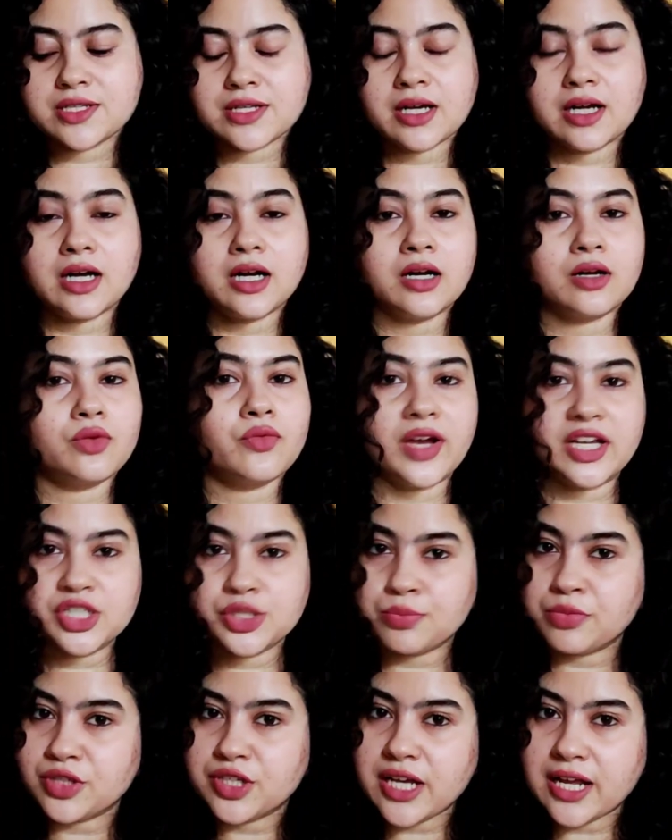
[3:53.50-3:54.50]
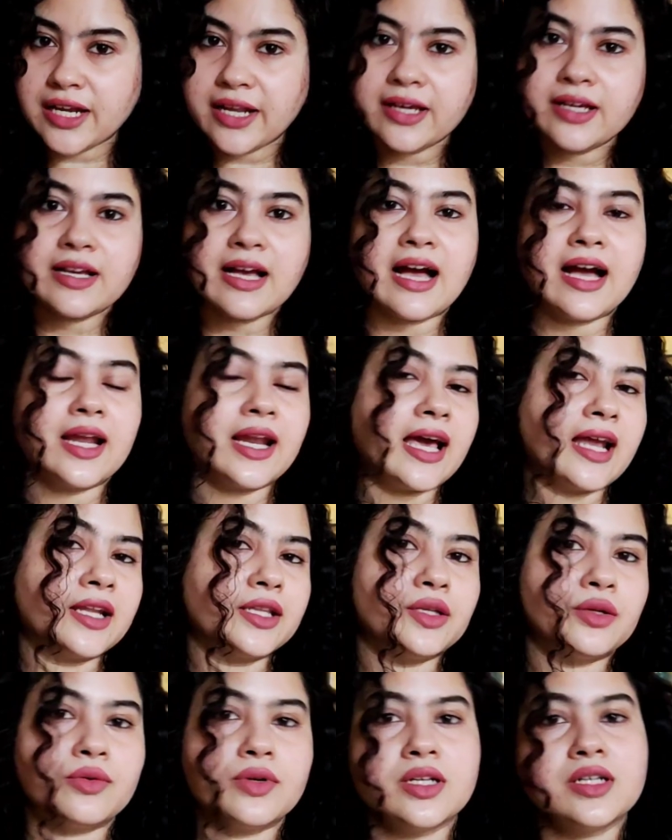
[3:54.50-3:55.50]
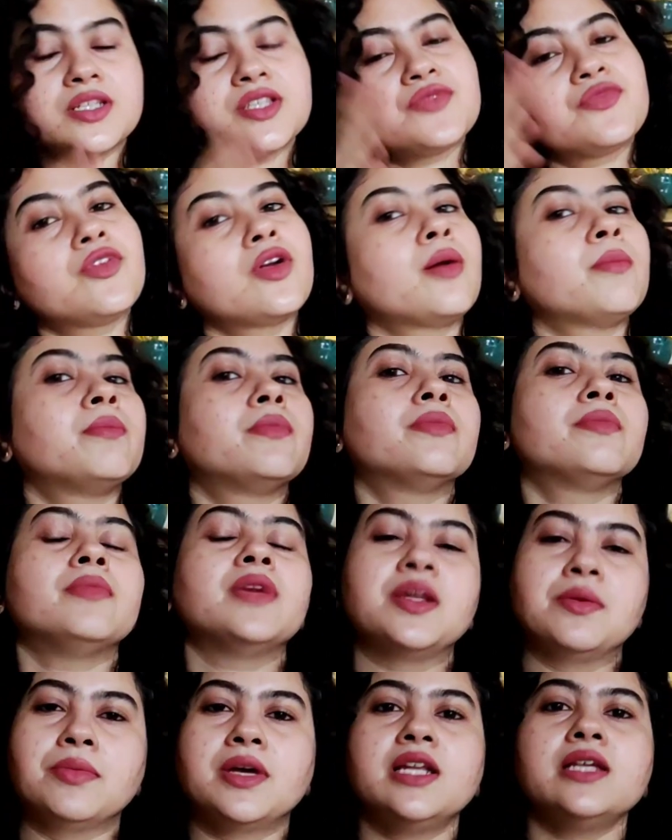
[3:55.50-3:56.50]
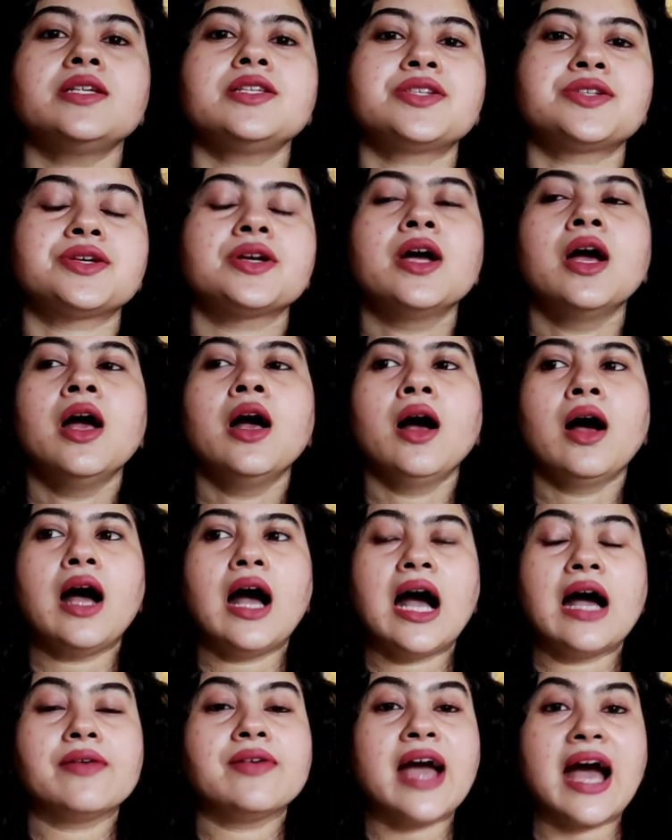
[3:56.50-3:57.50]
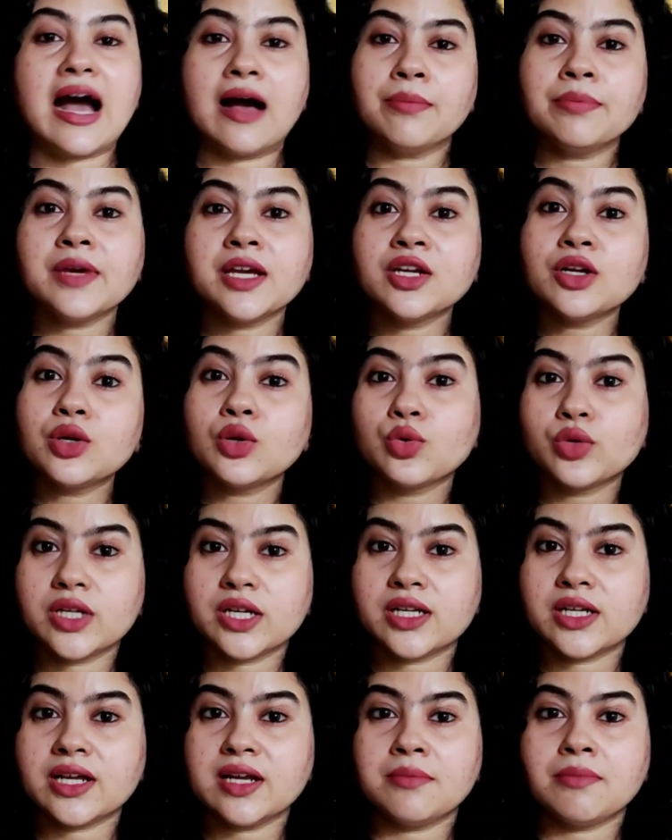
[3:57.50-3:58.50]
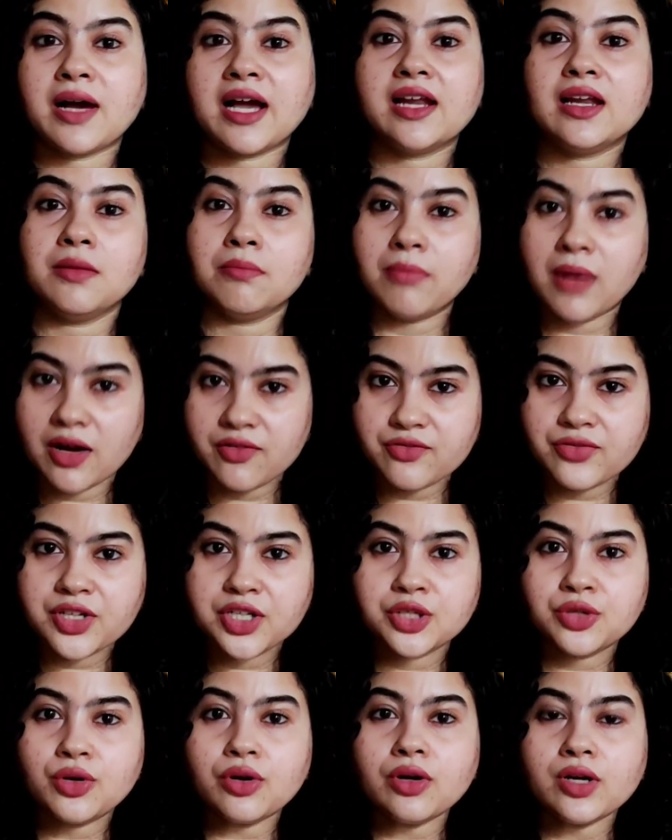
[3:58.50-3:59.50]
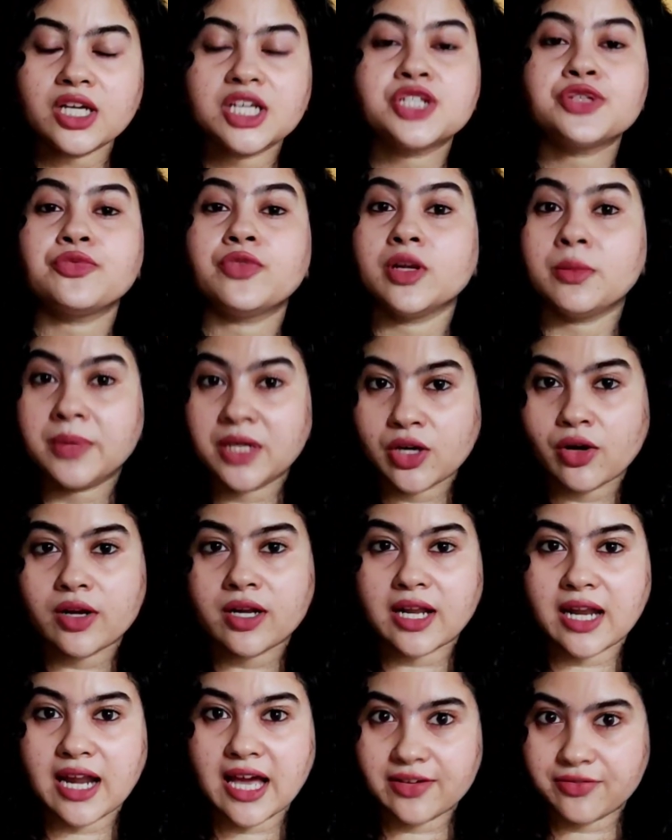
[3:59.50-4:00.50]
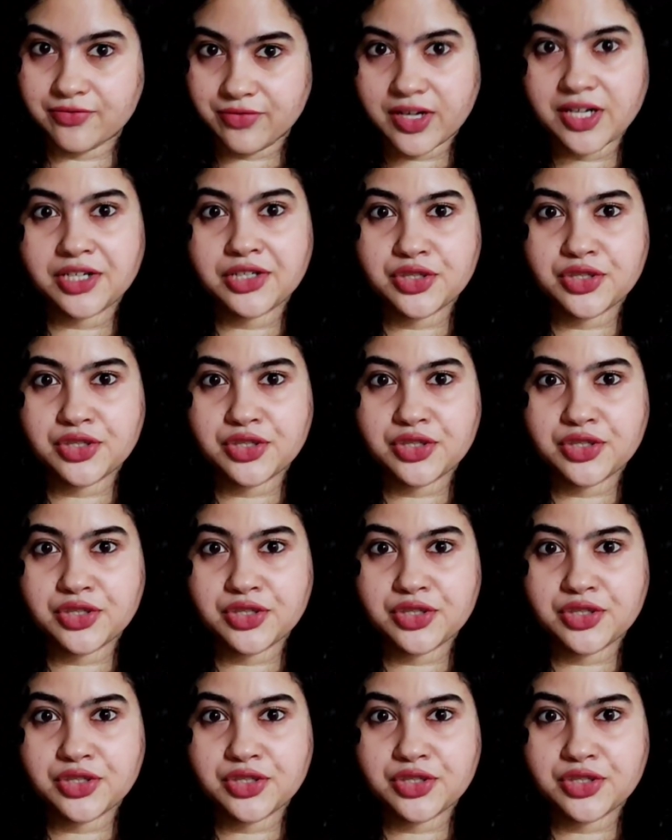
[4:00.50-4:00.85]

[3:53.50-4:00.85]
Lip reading: Quench Botanic and another one is from Minimalist. I have included in my lip balm video. It will be on live very